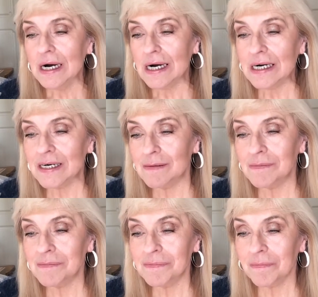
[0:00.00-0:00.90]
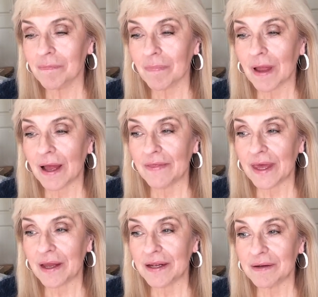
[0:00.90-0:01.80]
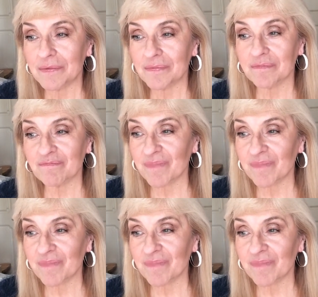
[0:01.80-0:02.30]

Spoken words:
And then